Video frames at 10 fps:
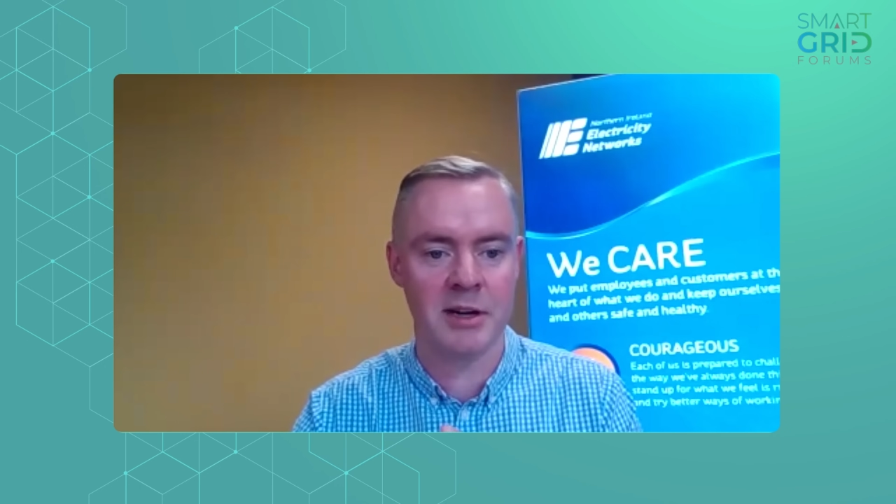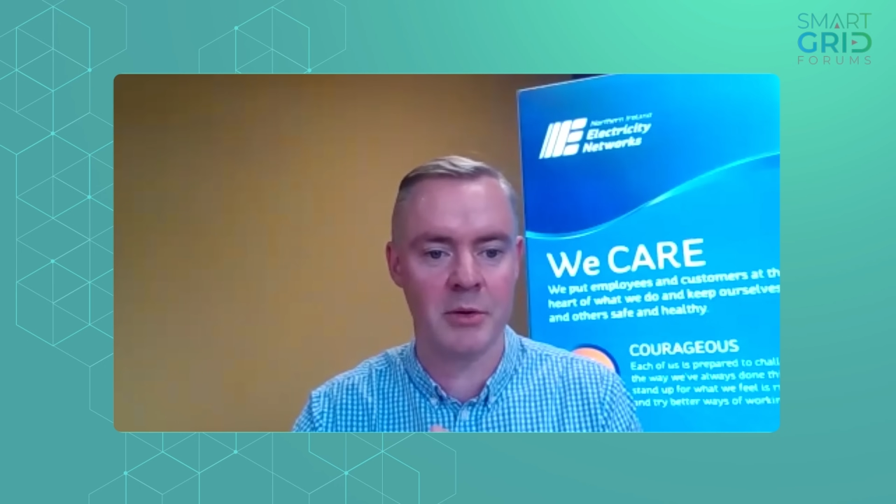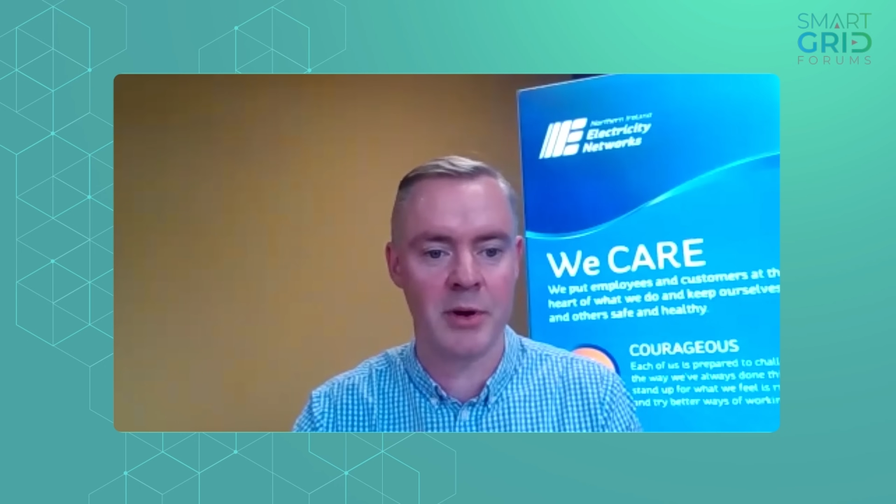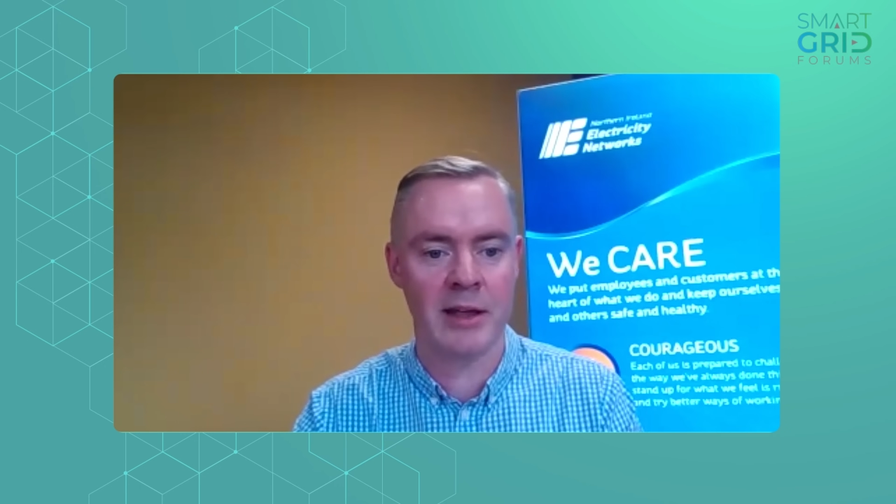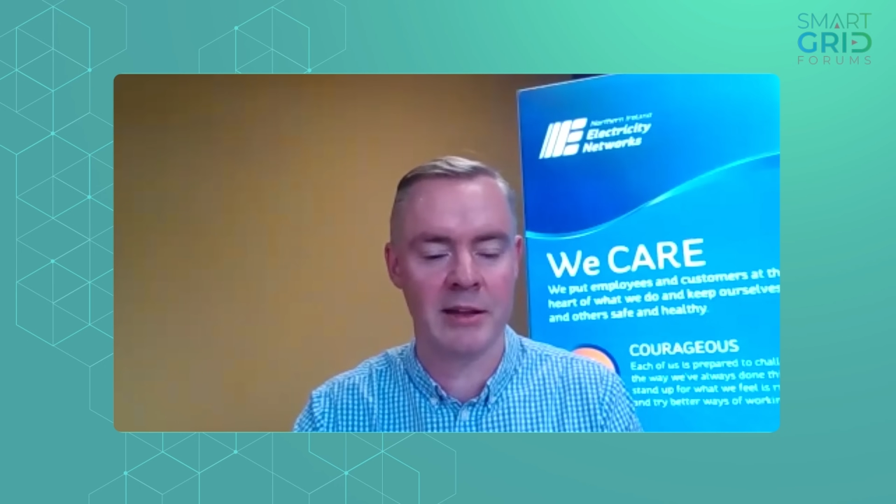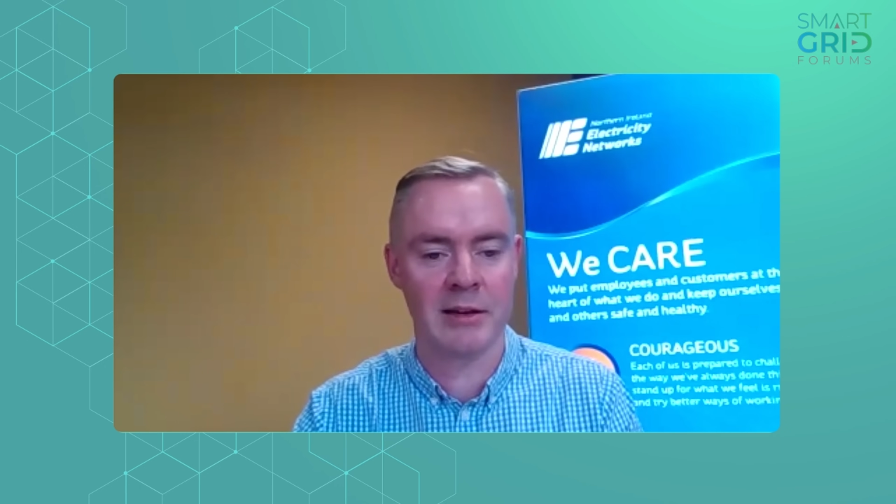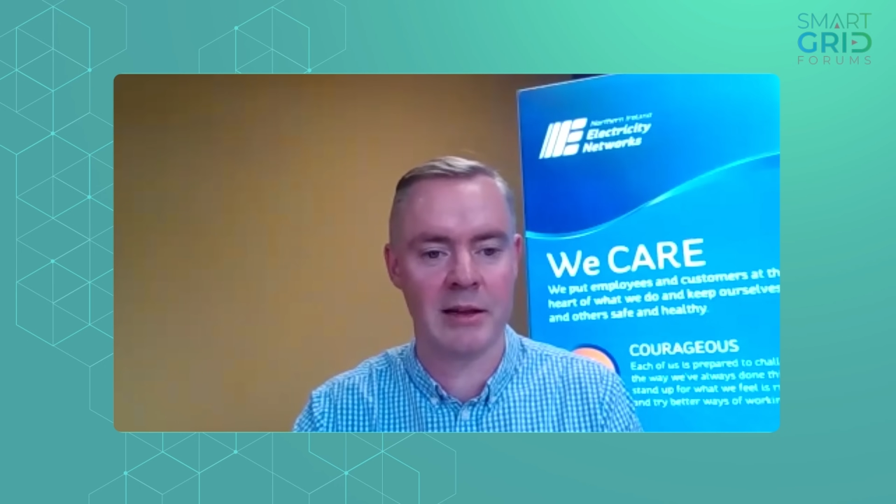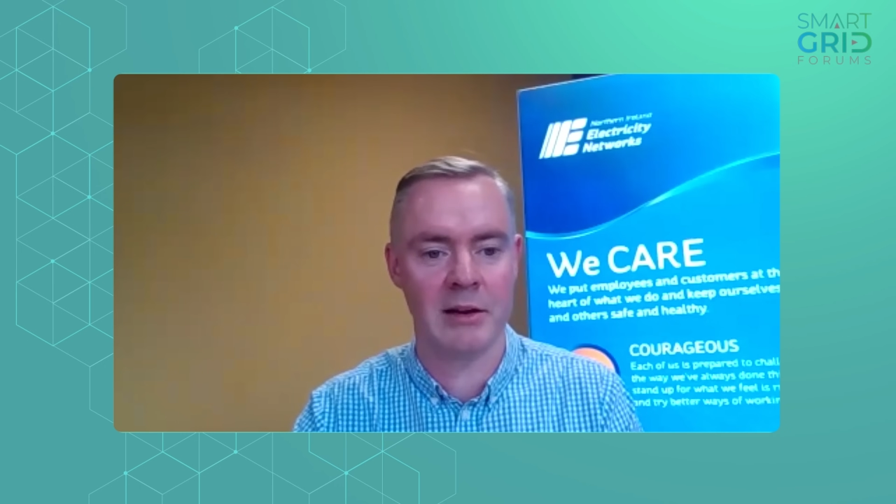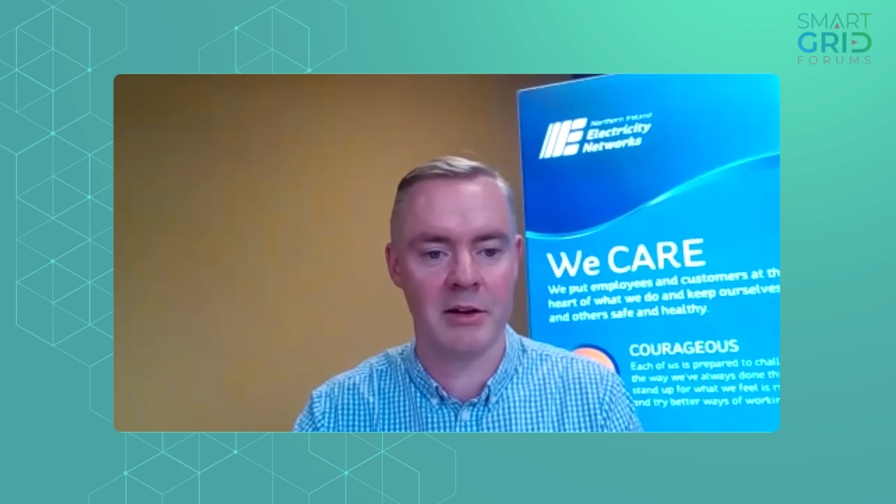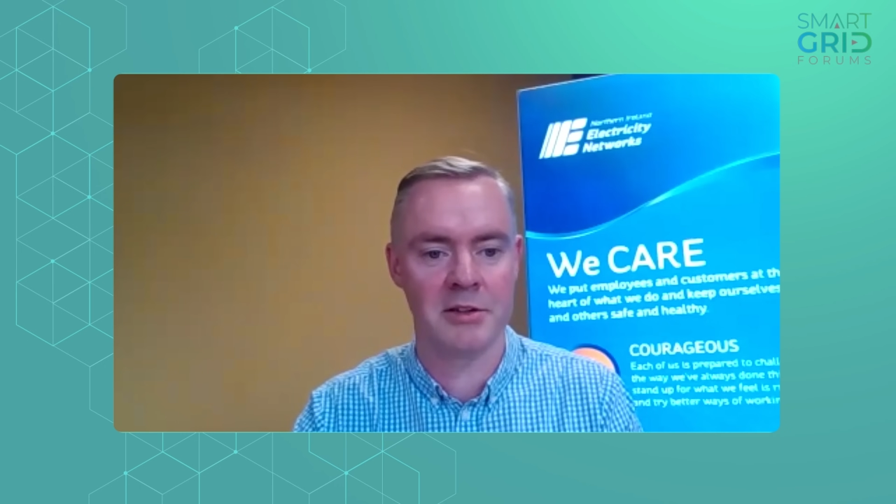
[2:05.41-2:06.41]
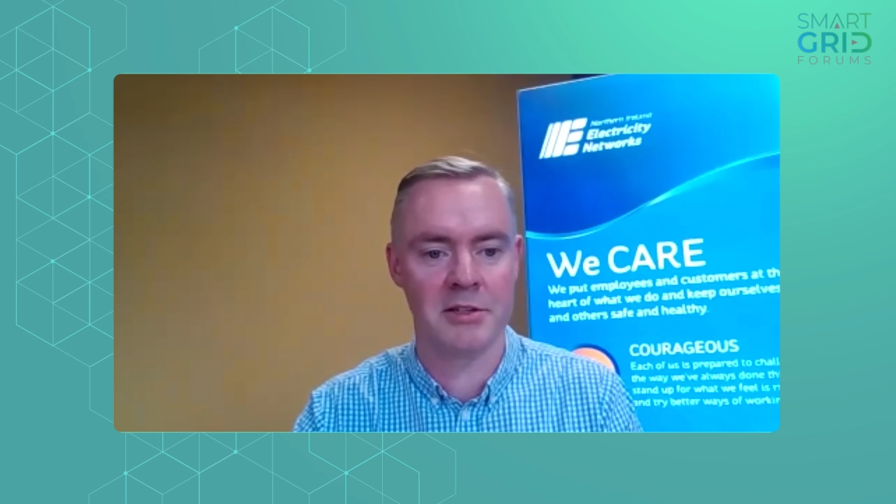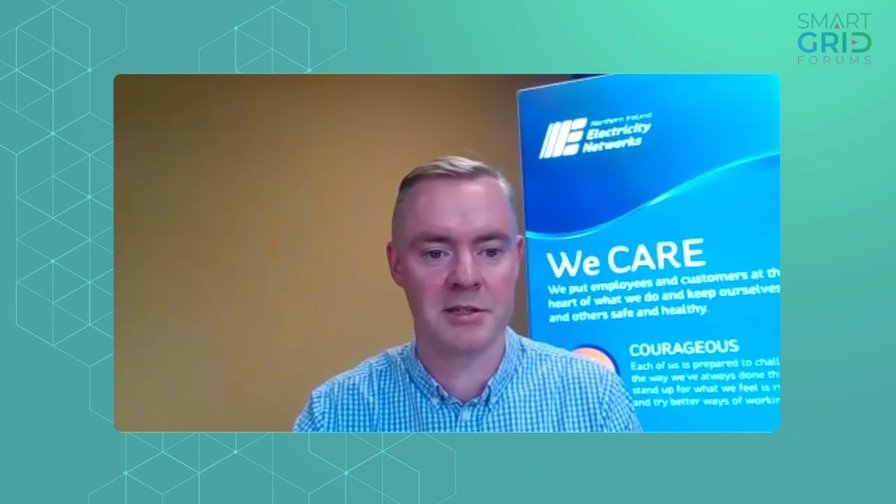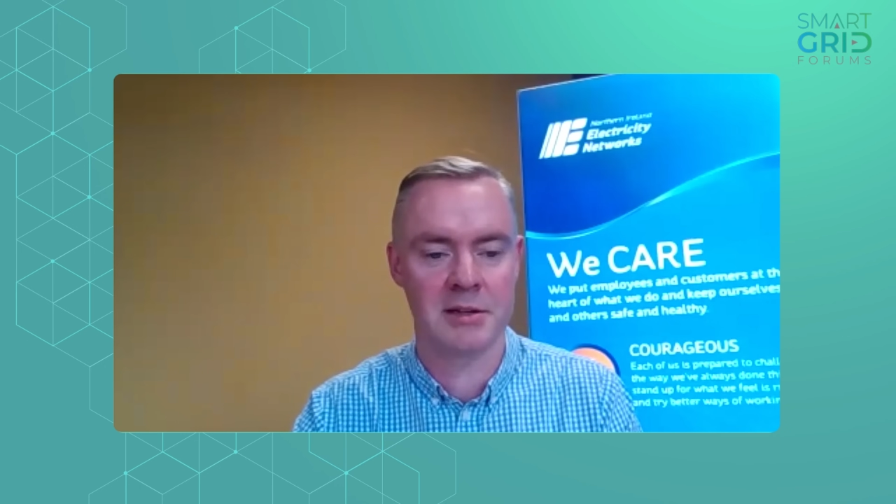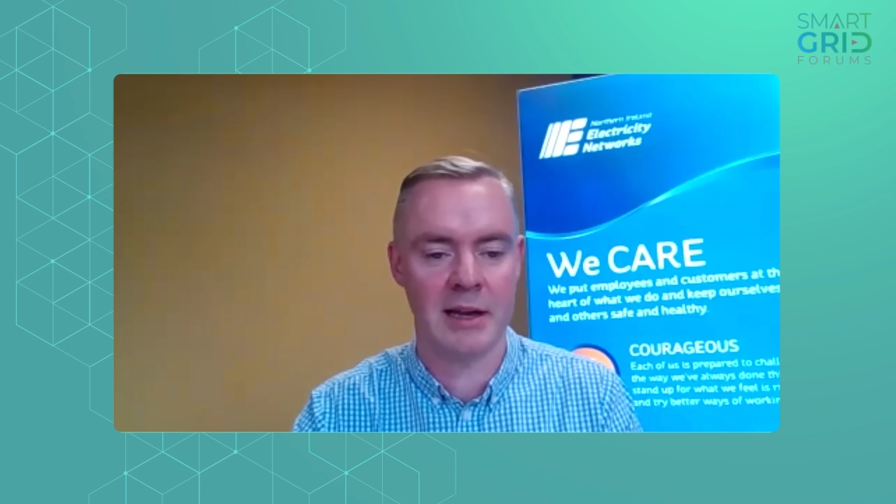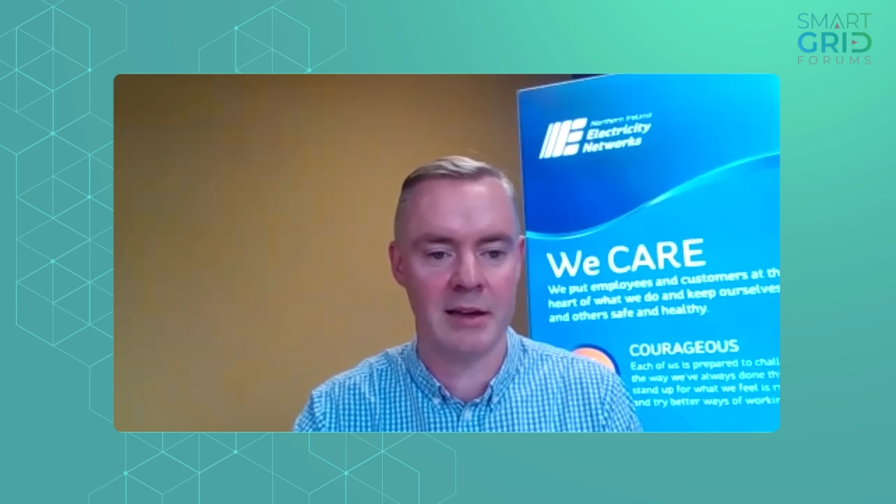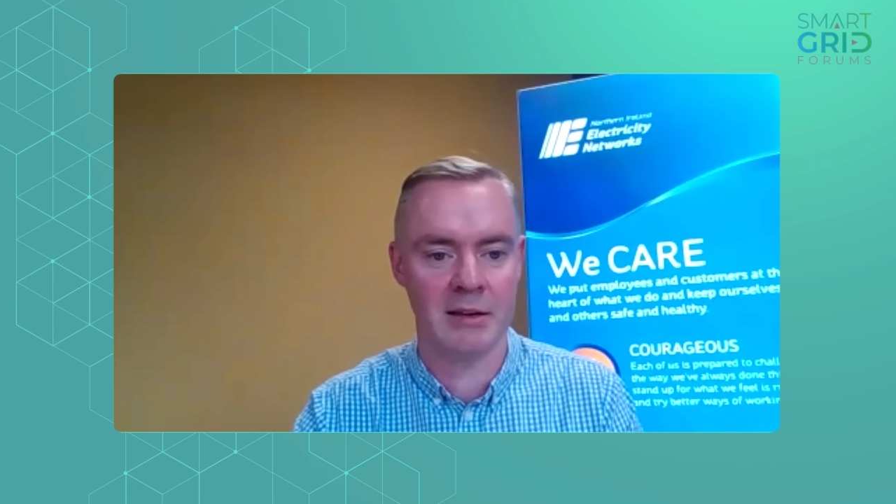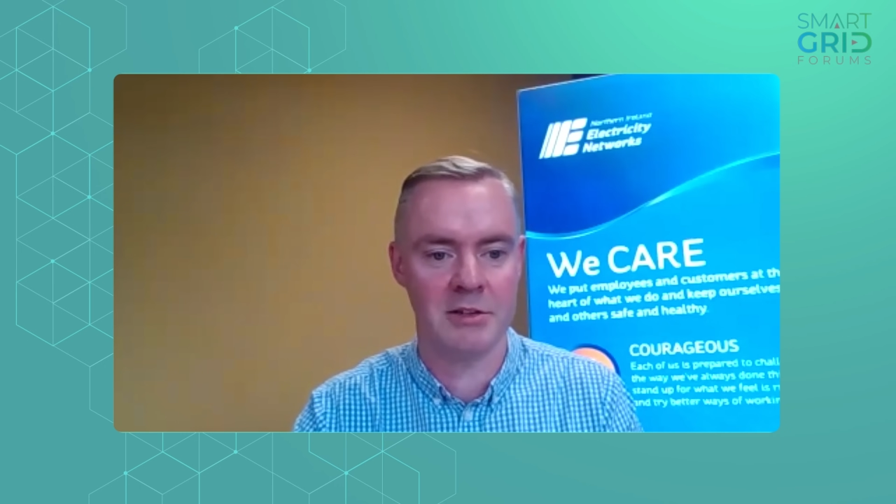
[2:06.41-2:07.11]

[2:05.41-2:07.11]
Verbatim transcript: in a way that allows uh,